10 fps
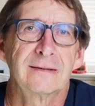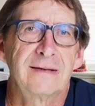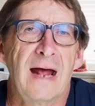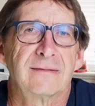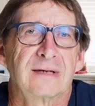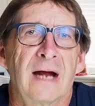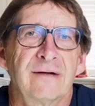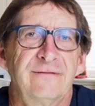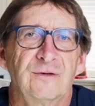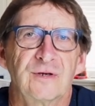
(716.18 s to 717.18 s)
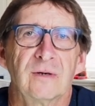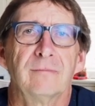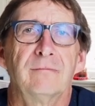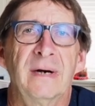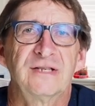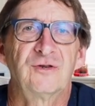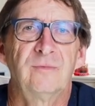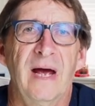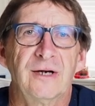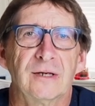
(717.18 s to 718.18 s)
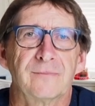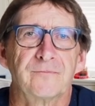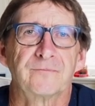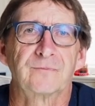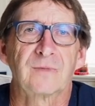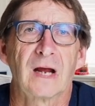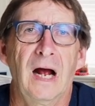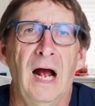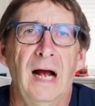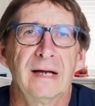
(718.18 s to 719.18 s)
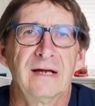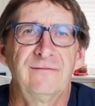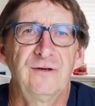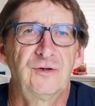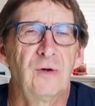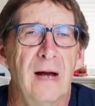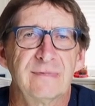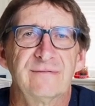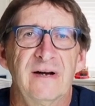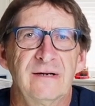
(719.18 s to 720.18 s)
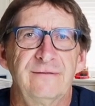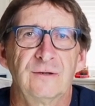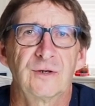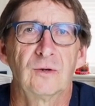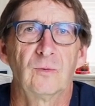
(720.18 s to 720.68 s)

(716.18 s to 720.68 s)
That kind of filter might do better. Uh, if you do happen to find a filter